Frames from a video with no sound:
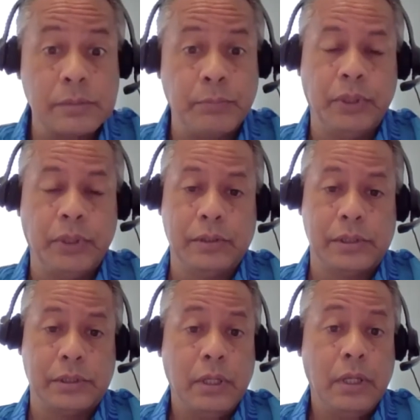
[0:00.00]

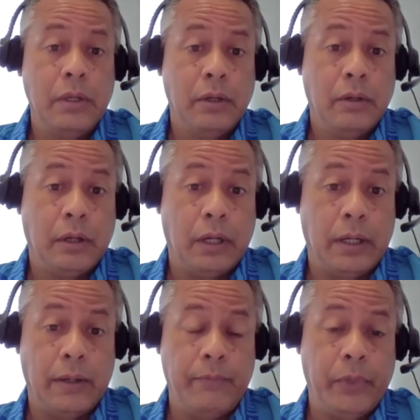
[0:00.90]
because
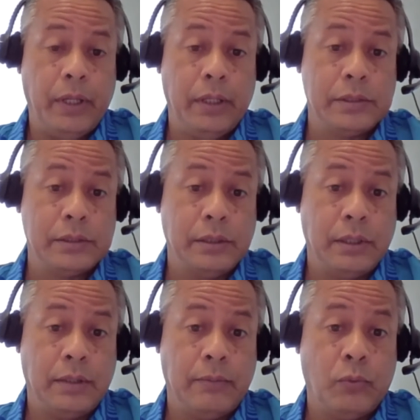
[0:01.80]
um, it's
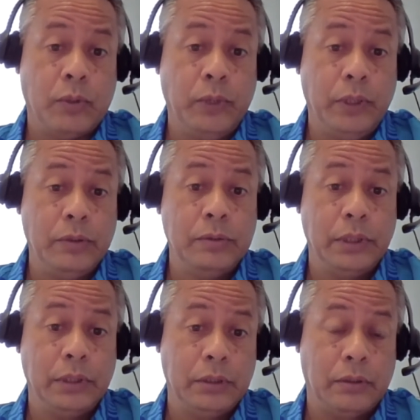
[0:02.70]
uh, what we do
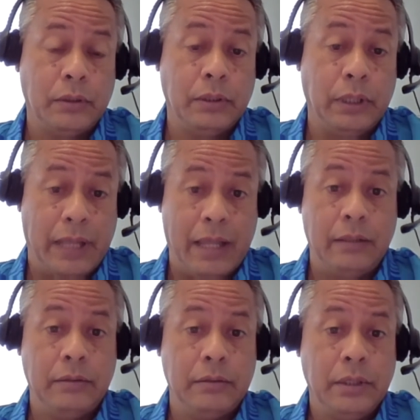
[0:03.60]
in on the land
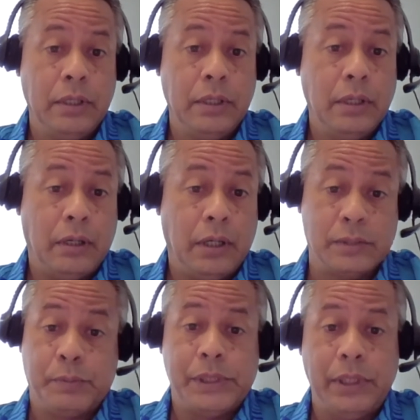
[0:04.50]

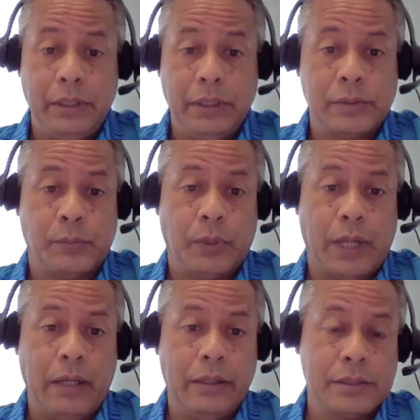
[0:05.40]
especially in the small
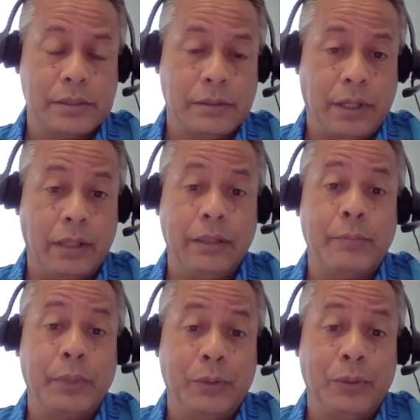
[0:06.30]
islands, uh, end
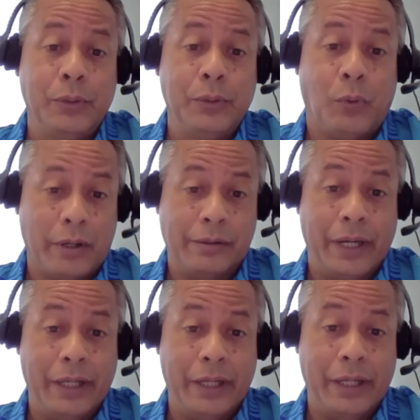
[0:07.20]
up in the water
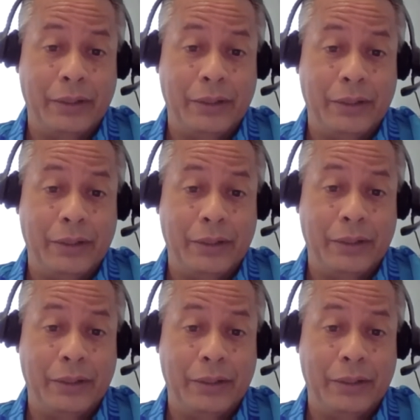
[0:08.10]
right away.